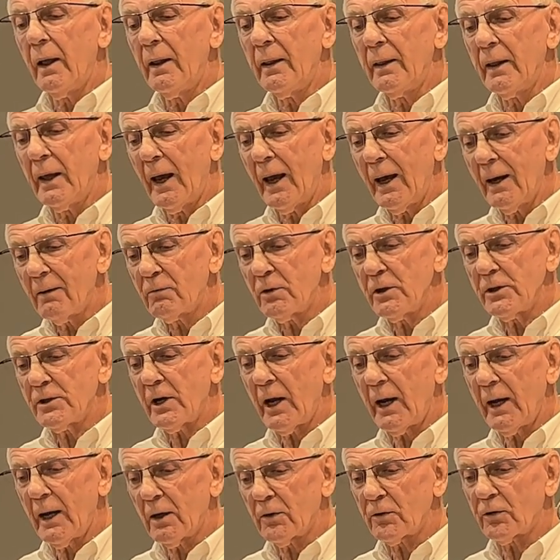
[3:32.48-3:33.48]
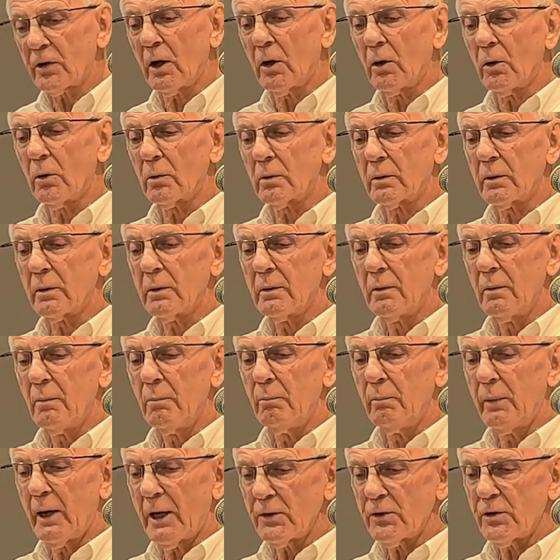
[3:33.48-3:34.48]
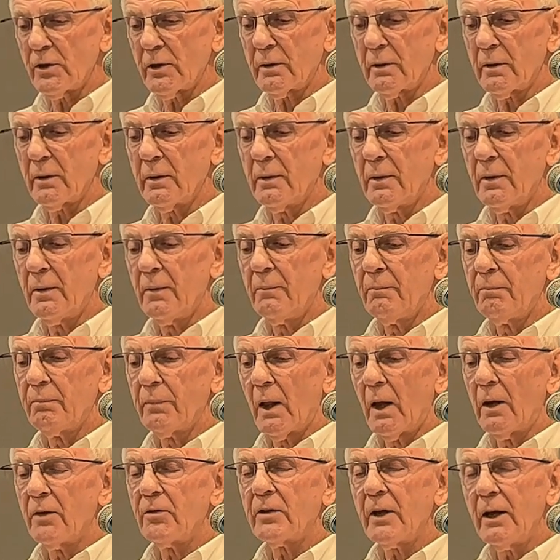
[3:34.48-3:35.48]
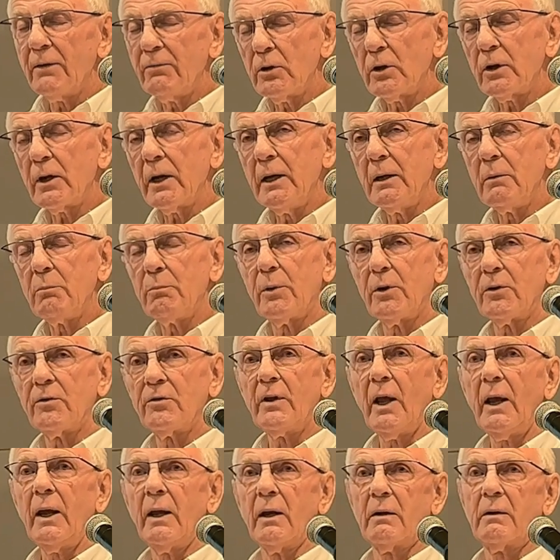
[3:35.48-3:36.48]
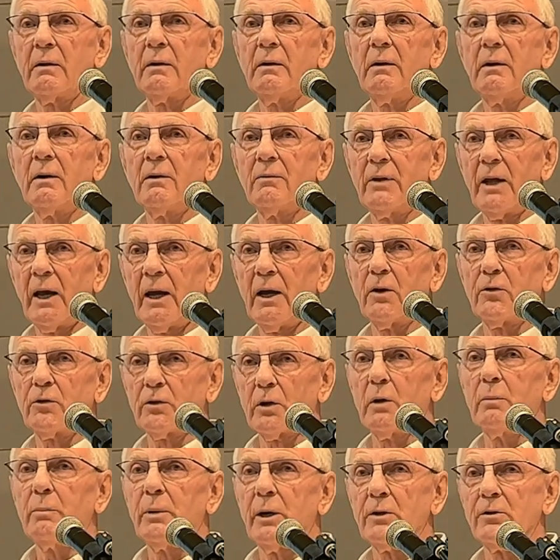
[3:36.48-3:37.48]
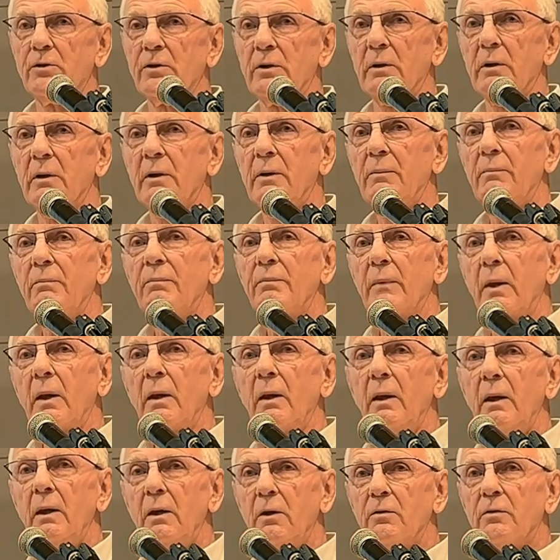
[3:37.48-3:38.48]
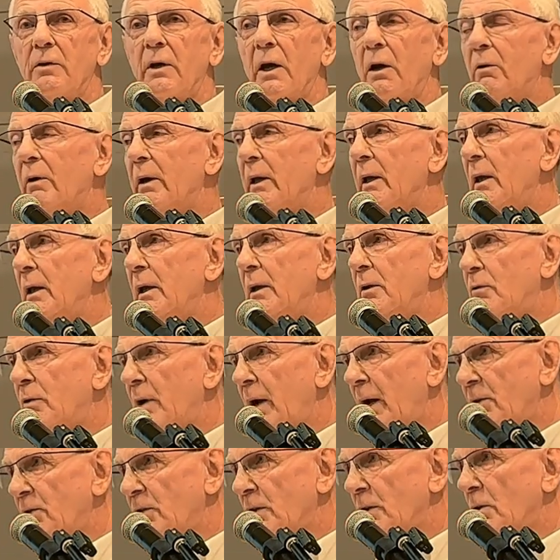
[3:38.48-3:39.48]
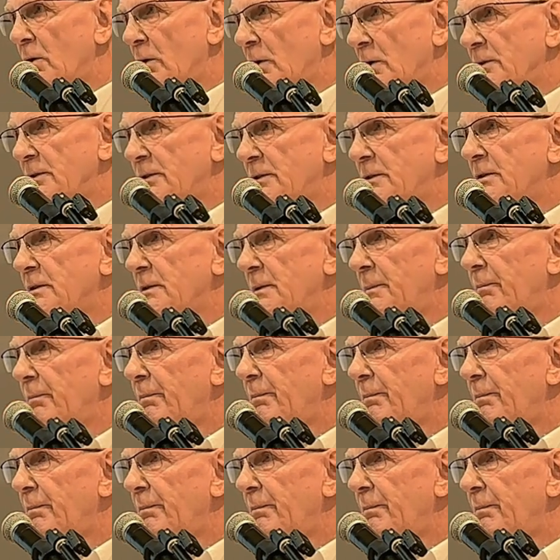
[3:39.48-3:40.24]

the average household budget, 17% of the household budget is going in transit costs.